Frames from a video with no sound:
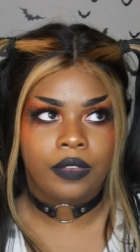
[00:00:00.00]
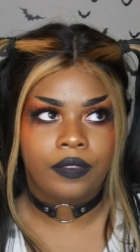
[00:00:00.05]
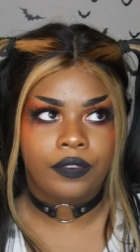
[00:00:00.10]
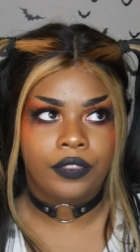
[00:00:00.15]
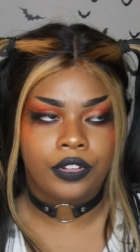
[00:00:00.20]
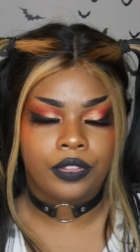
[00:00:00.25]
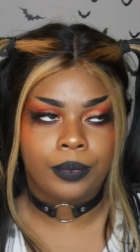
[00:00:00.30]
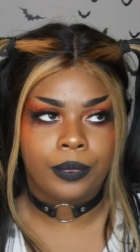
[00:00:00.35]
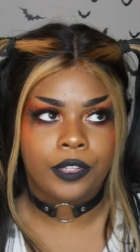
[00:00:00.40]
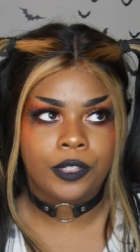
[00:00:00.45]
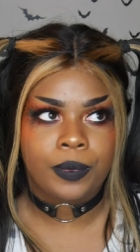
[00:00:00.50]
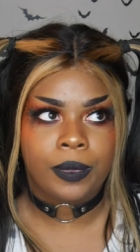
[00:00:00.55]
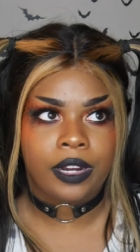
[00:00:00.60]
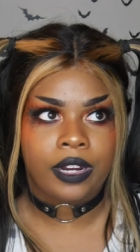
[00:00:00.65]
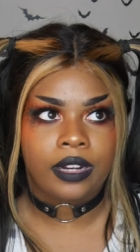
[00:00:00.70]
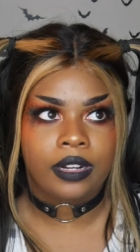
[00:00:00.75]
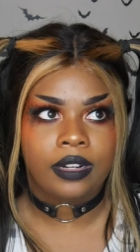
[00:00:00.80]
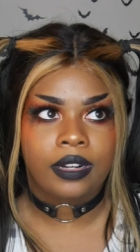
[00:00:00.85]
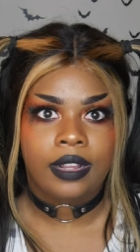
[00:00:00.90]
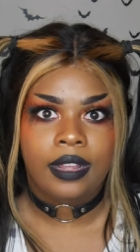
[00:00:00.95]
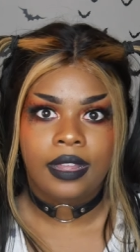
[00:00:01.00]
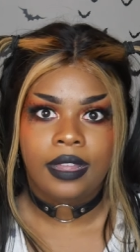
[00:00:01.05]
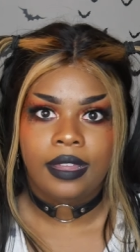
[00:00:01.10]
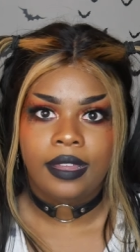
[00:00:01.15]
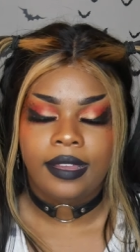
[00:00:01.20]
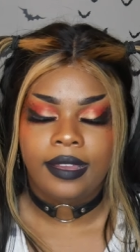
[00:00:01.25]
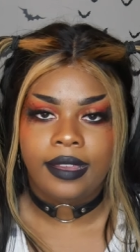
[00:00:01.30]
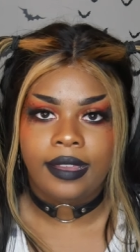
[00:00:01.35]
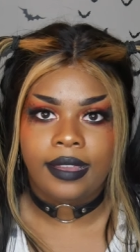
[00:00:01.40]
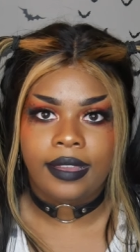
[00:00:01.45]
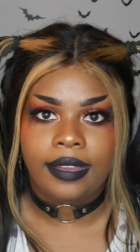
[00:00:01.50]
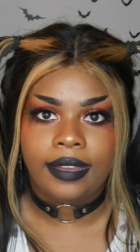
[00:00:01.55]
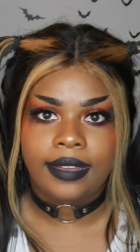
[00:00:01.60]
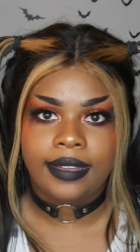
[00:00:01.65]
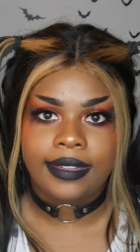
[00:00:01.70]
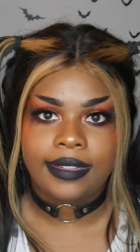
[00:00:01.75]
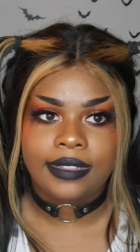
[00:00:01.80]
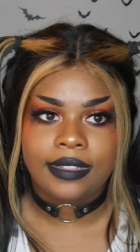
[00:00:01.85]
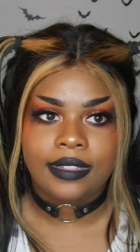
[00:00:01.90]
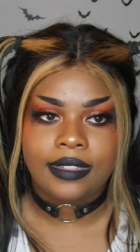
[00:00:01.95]
for the most part
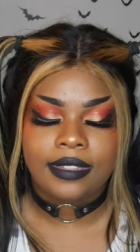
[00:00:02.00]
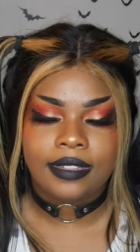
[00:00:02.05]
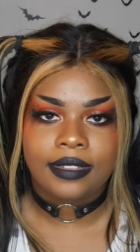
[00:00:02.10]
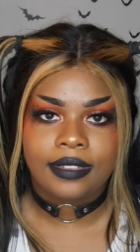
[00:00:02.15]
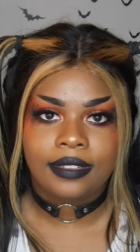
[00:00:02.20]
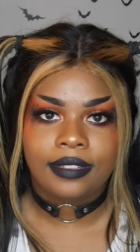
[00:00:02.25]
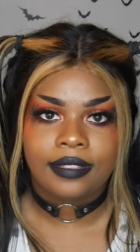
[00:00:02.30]
and